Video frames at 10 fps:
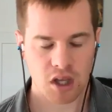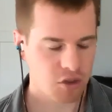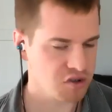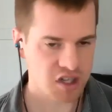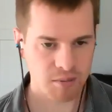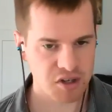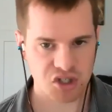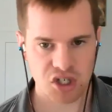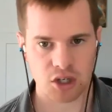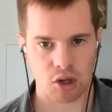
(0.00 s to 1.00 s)
There's M S
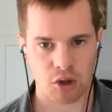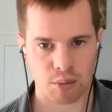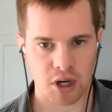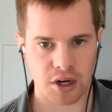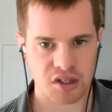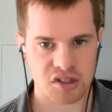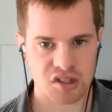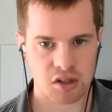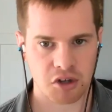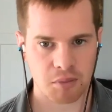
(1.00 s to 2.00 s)
G in all their products.
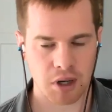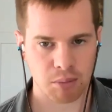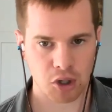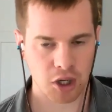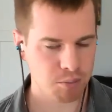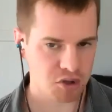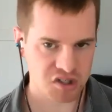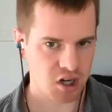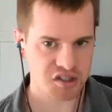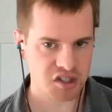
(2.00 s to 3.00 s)
Just look them up, look up their
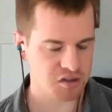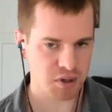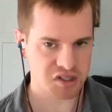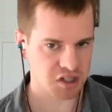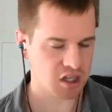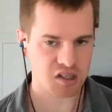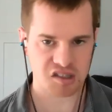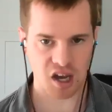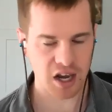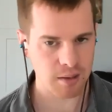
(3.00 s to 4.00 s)
sausage biscuit. It's
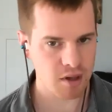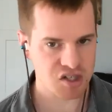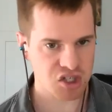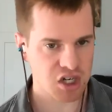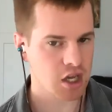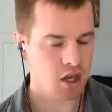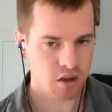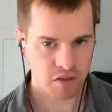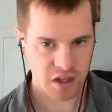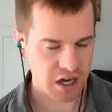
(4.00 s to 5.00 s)
got M S G.
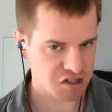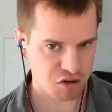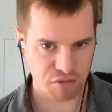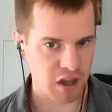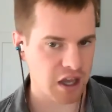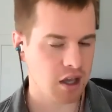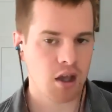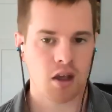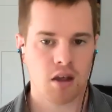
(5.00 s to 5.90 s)
The eggs are fake.